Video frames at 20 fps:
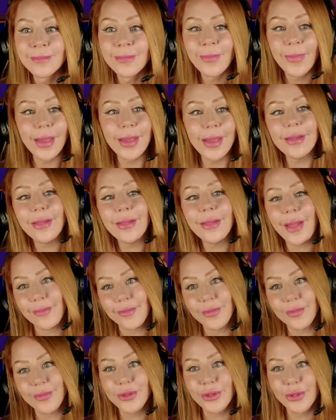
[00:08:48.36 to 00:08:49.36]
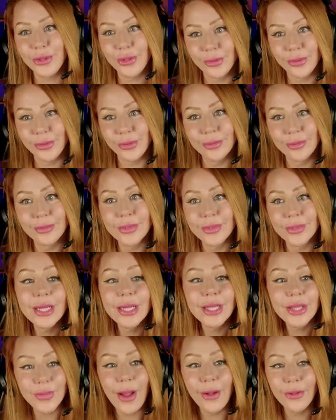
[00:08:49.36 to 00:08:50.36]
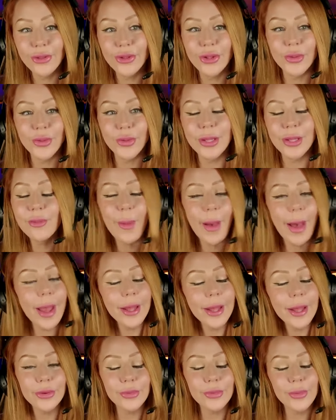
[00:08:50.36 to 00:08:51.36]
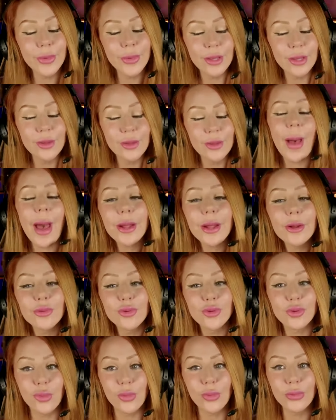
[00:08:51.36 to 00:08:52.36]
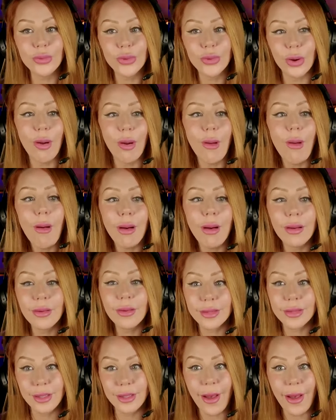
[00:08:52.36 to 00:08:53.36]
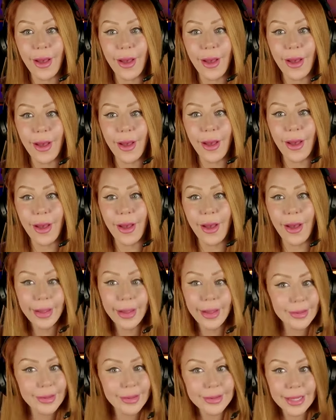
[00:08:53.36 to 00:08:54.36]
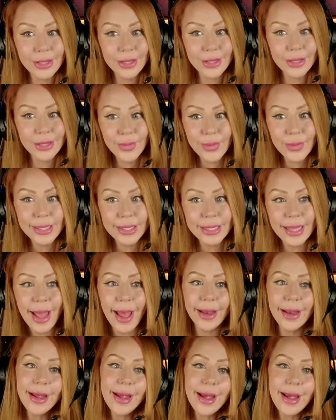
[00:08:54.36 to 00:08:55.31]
He loves you. He's around you. He's by your shoulder all the time. Like that's where he's at.